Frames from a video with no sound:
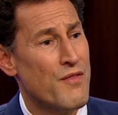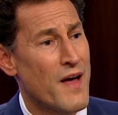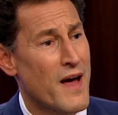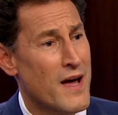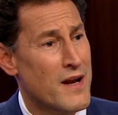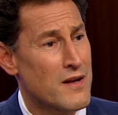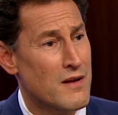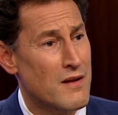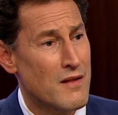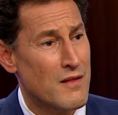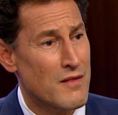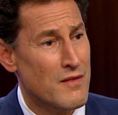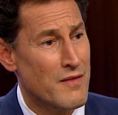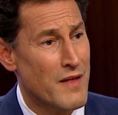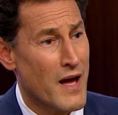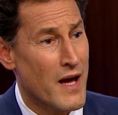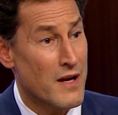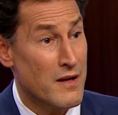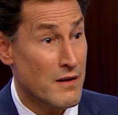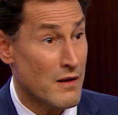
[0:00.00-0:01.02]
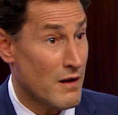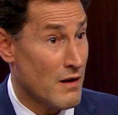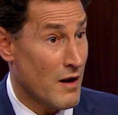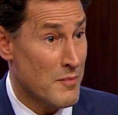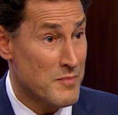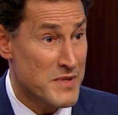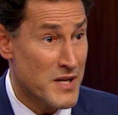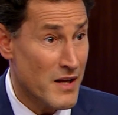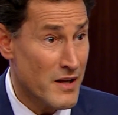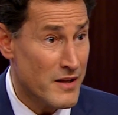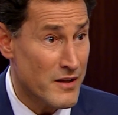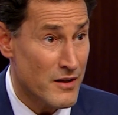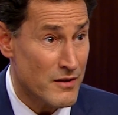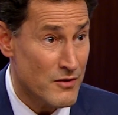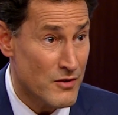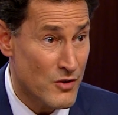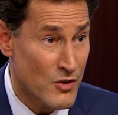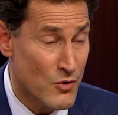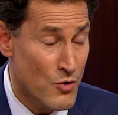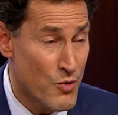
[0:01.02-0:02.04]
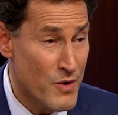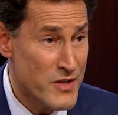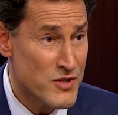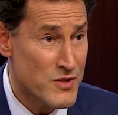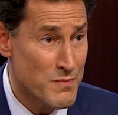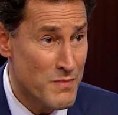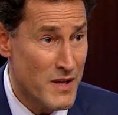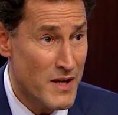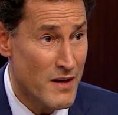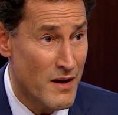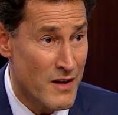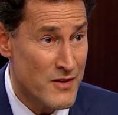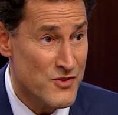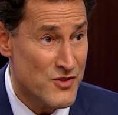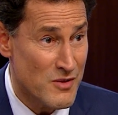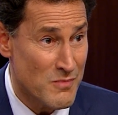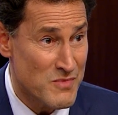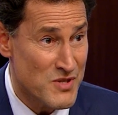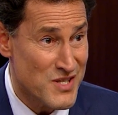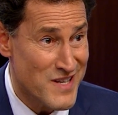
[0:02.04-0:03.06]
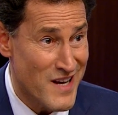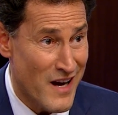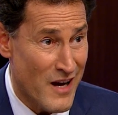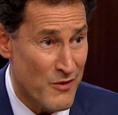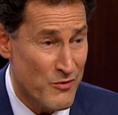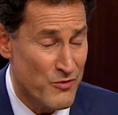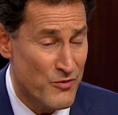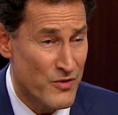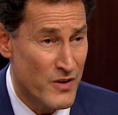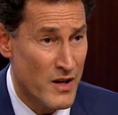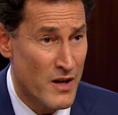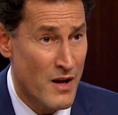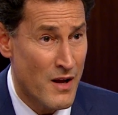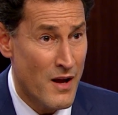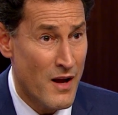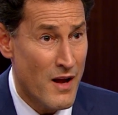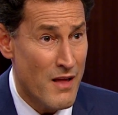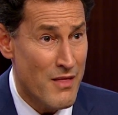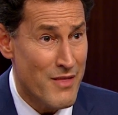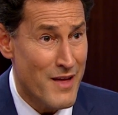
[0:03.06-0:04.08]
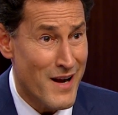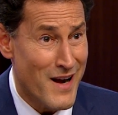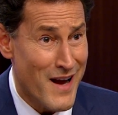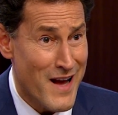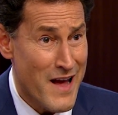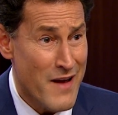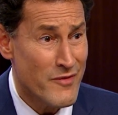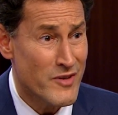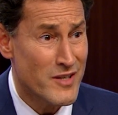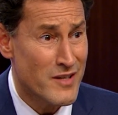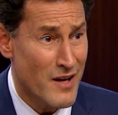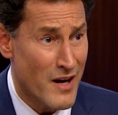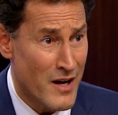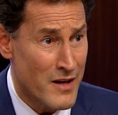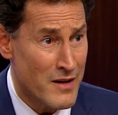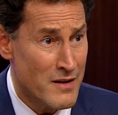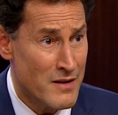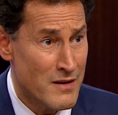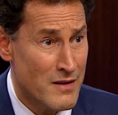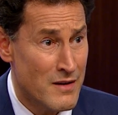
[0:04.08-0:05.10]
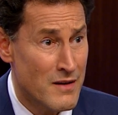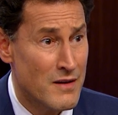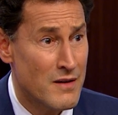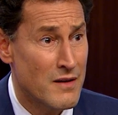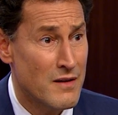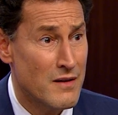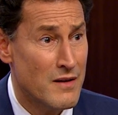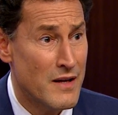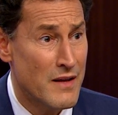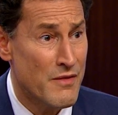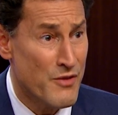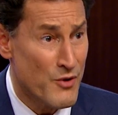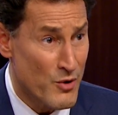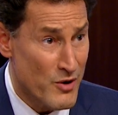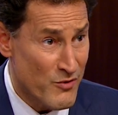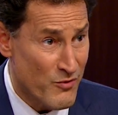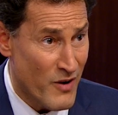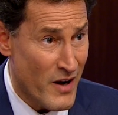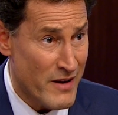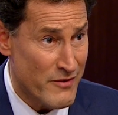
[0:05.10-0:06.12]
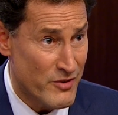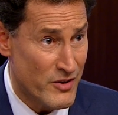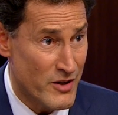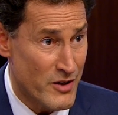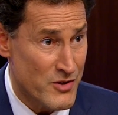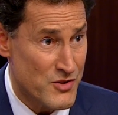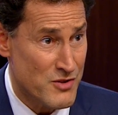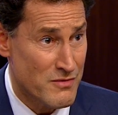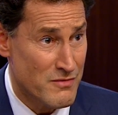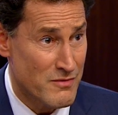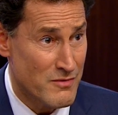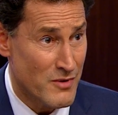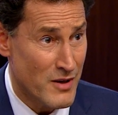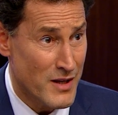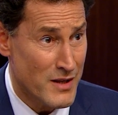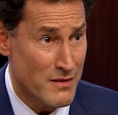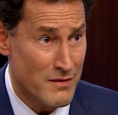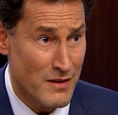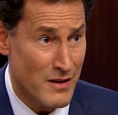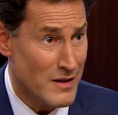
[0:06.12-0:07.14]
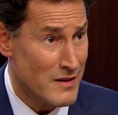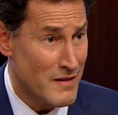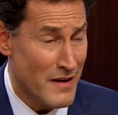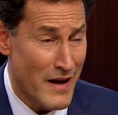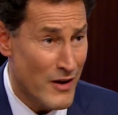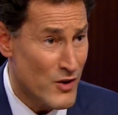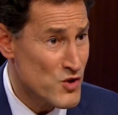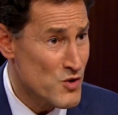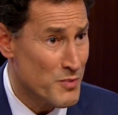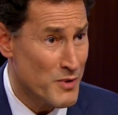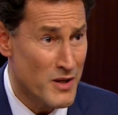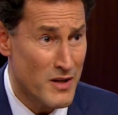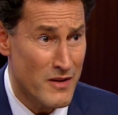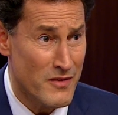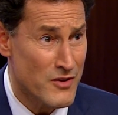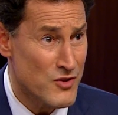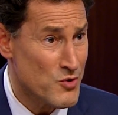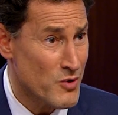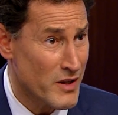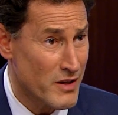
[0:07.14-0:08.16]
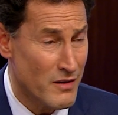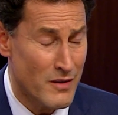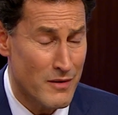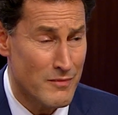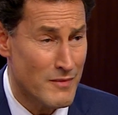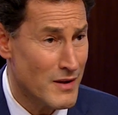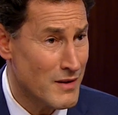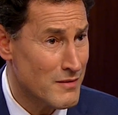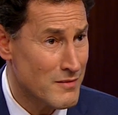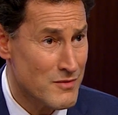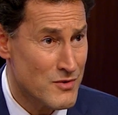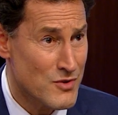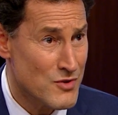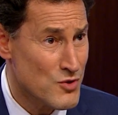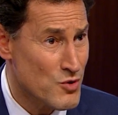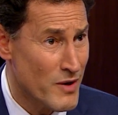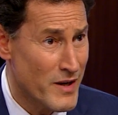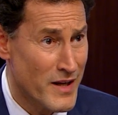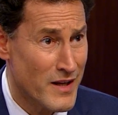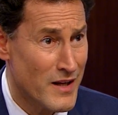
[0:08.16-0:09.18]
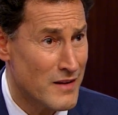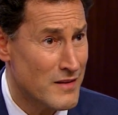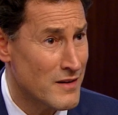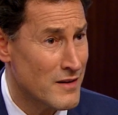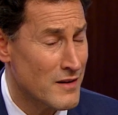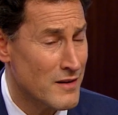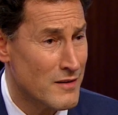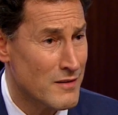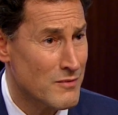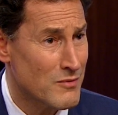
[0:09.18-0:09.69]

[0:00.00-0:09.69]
That, hmm. that, I'm telling you, quizzed me on some stuff mm-hmm. that I haven't done in thirty-five years, mm-hmm. right? Like the algebra and the trig and the, trig and the